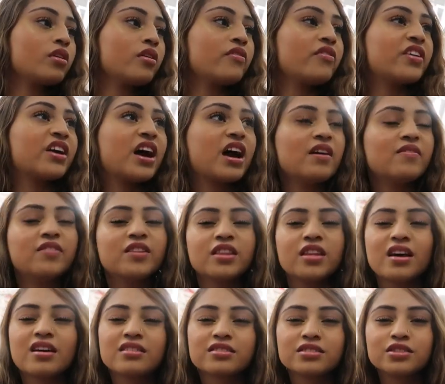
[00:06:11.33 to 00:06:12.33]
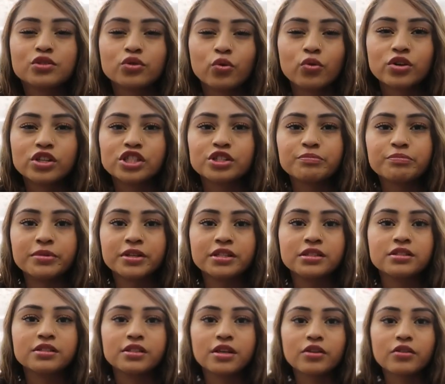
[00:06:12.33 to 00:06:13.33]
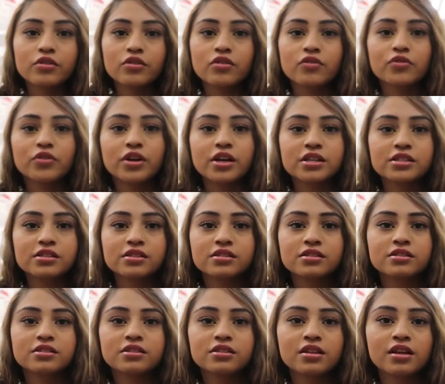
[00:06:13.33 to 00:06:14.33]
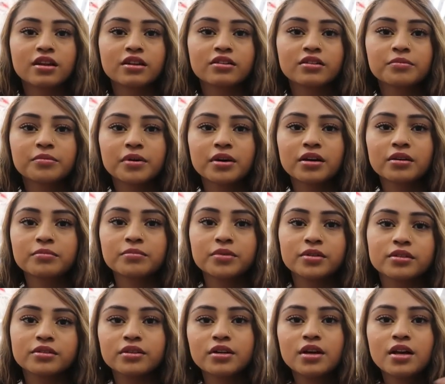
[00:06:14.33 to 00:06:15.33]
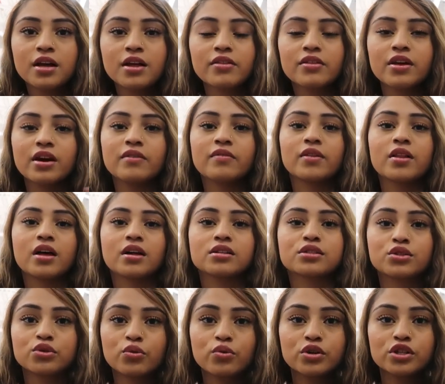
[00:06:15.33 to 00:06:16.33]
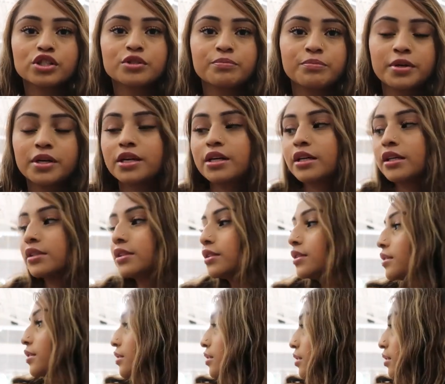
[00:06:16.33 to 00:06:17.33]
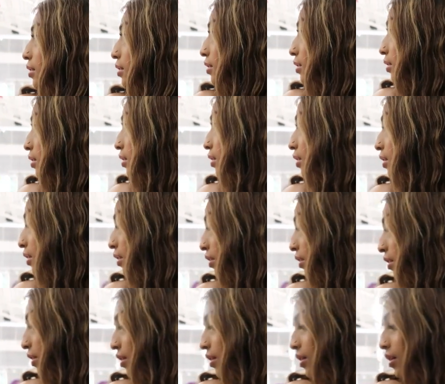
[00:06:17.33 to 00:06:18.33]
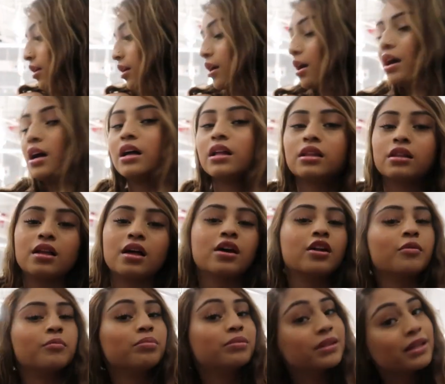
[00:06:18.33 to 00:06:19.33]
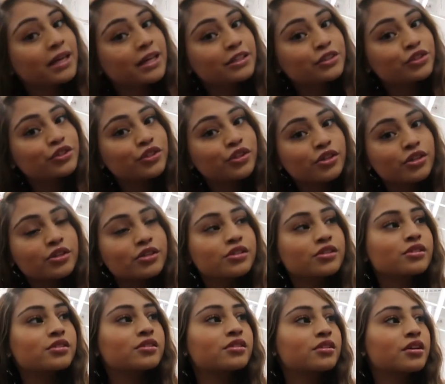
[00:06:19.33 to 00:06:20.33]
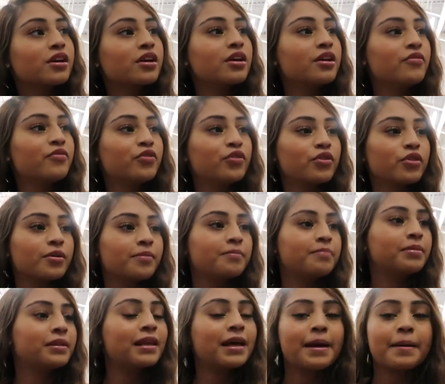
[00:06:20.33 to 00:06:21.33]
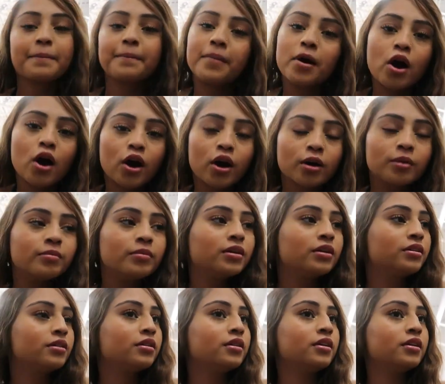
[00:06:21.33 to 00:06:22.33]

They have a lot of storage bins. I don't know if you guys can see that in the back, but they have a lot of storage bins, a lot of planters if you're a plant mom.